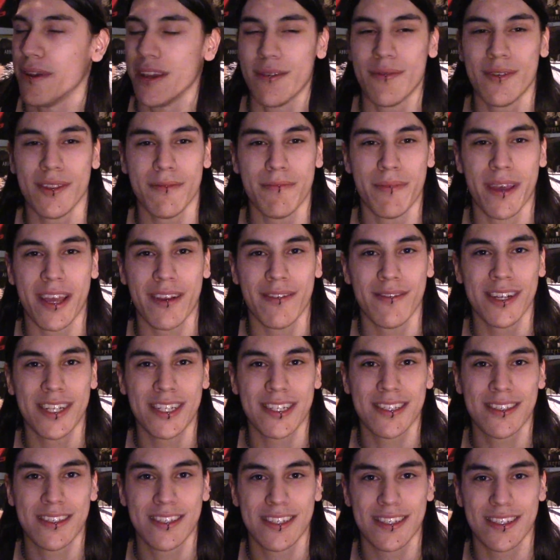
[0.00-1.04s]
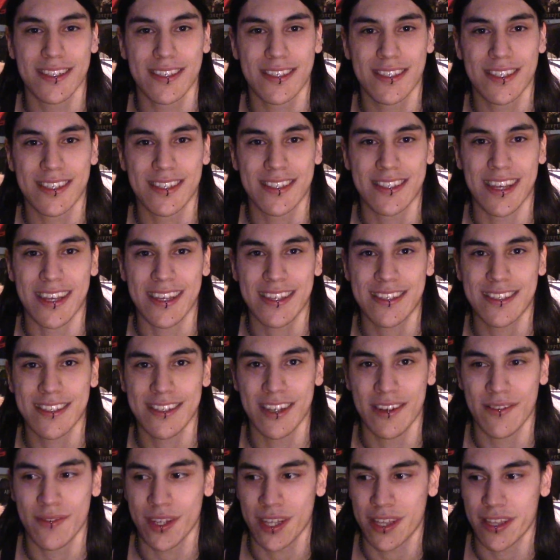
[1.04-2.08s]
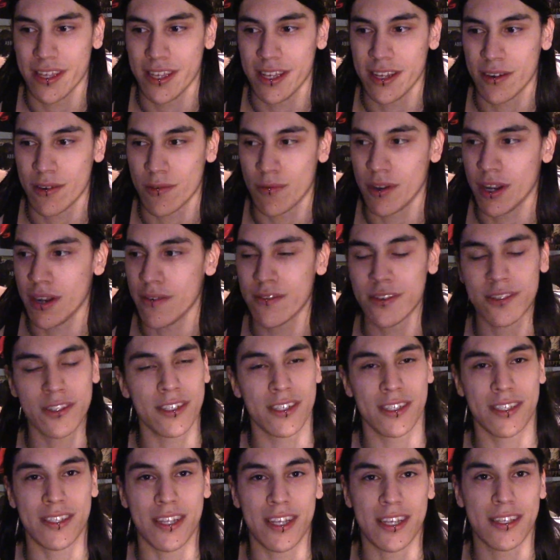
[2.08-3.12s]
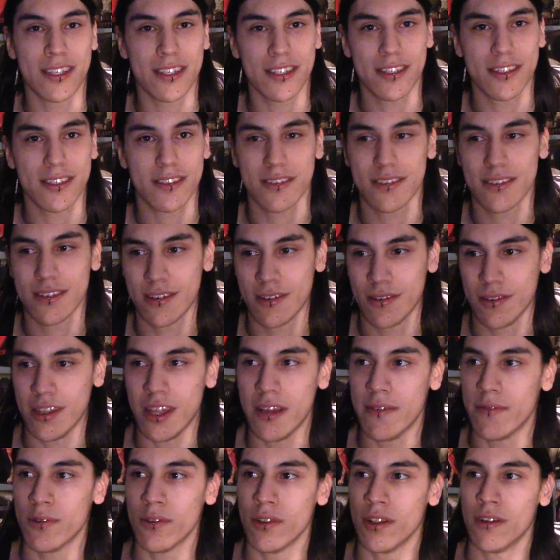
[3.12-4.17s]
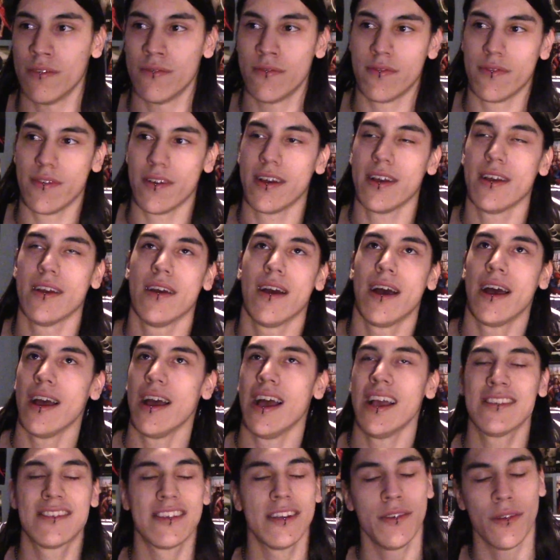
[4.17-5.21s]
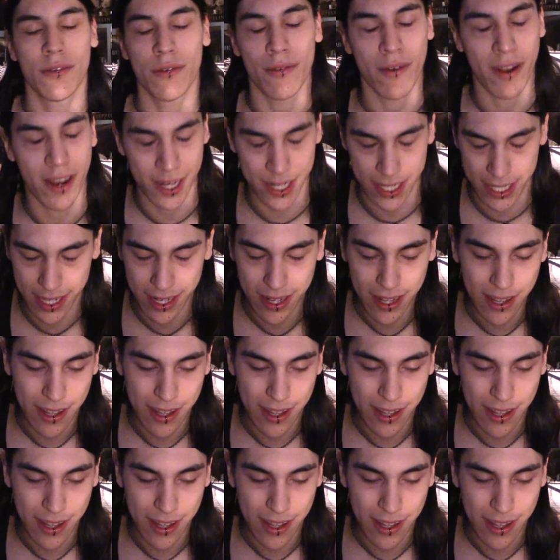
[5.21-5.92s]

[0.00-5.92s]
when the band reaches its success and everything, or whatever success or level of, I say, notoriety.